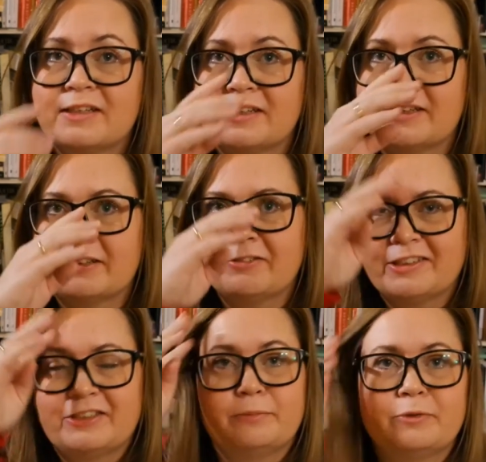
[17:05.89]
getting
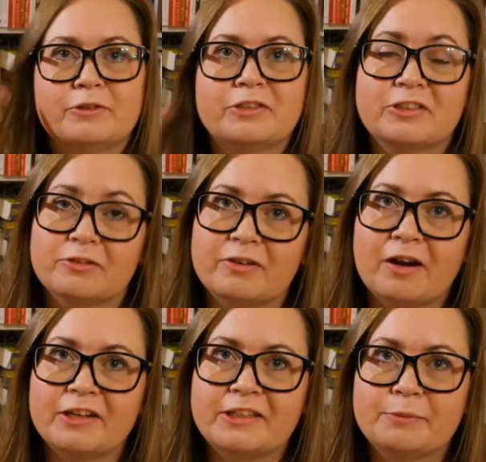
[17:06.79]
rid of books or
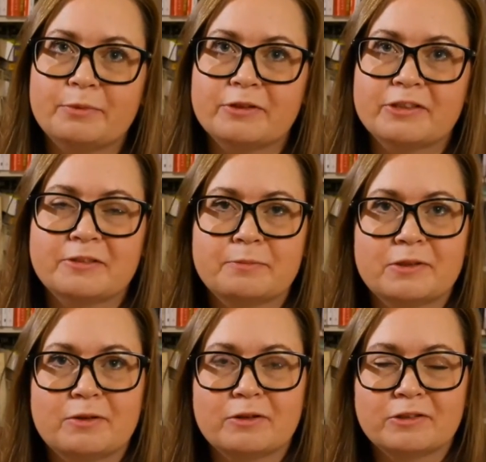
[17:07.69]
hiding books
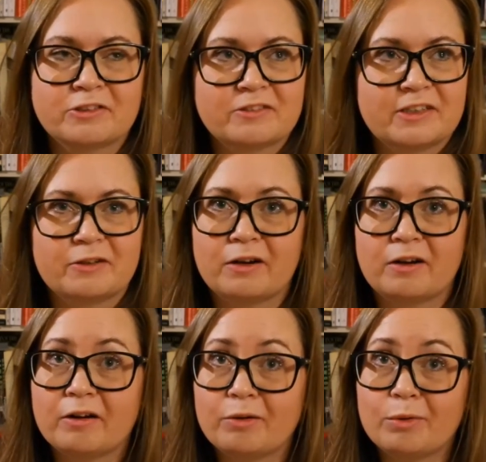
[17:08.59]
because there
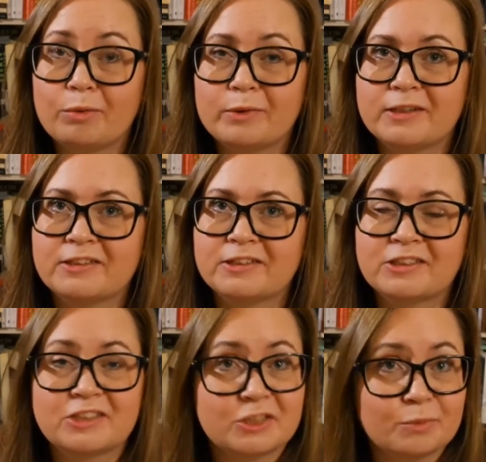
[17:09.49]
are always
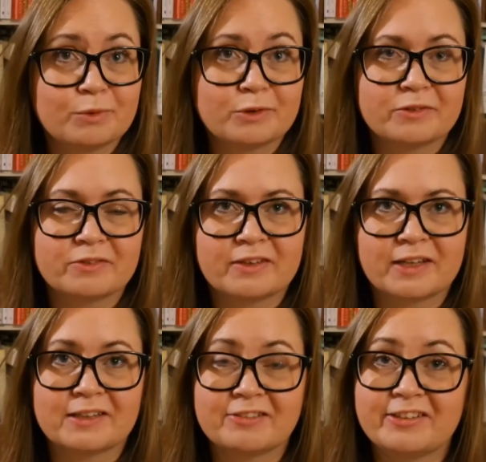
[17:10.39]
someone
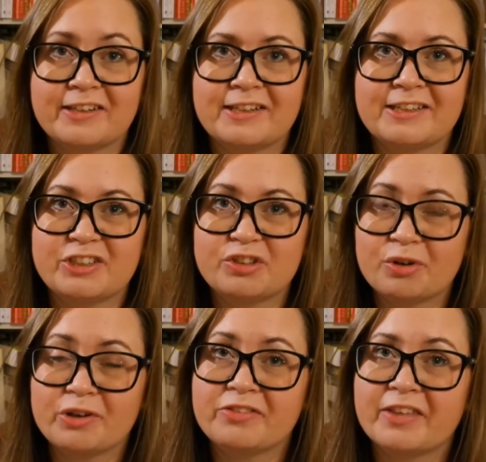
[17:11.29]
that really
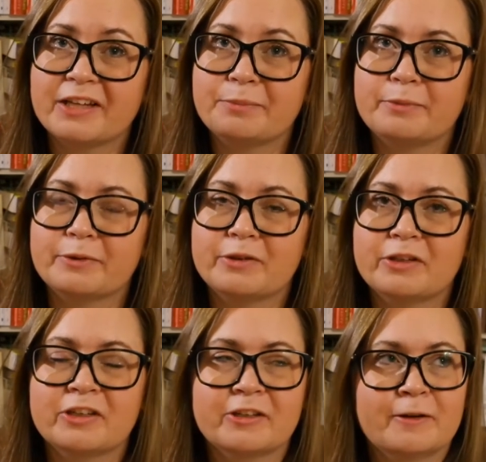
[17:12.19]
enjoyed that book
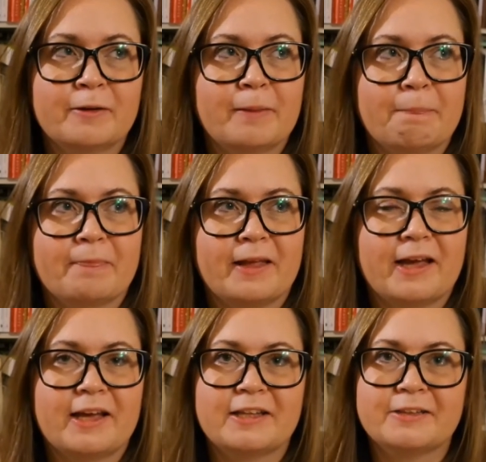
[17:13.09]

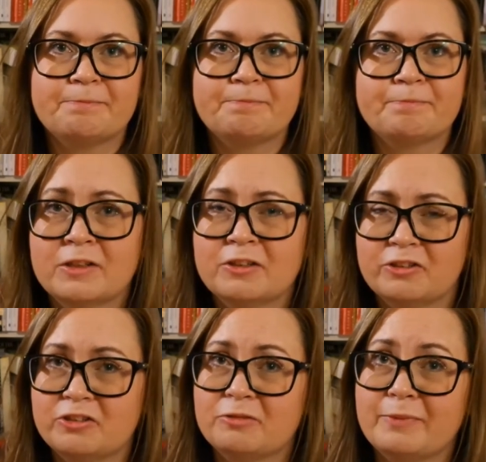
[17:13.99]
and
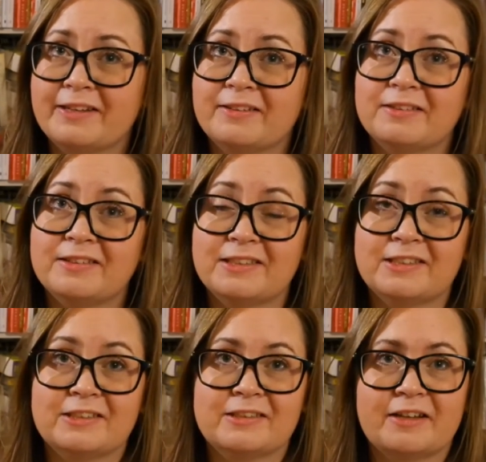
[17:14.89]
just to make the
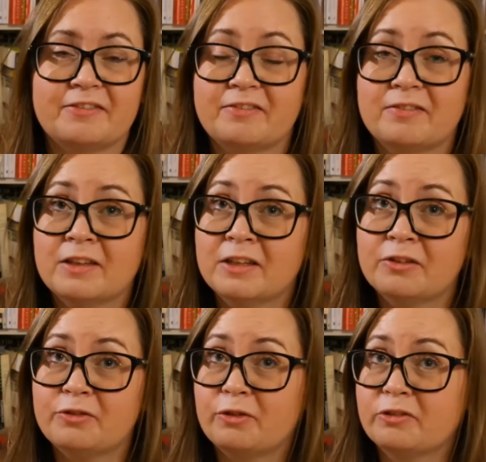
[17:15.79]
decision that
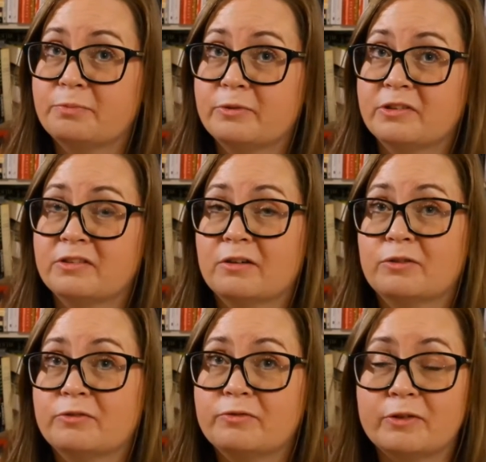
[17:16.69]
those books are
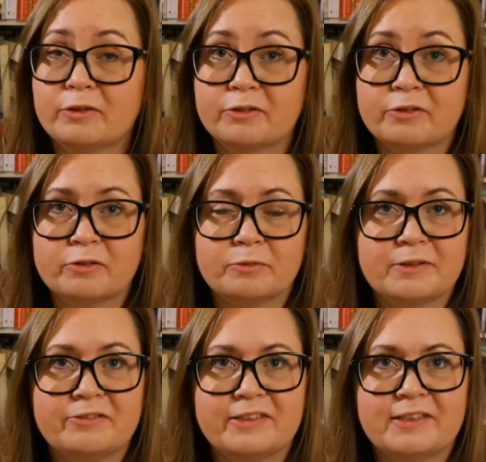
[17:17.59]
not worth to
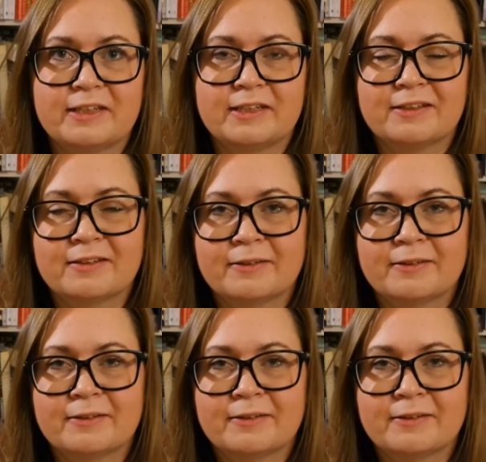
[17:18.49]
be reading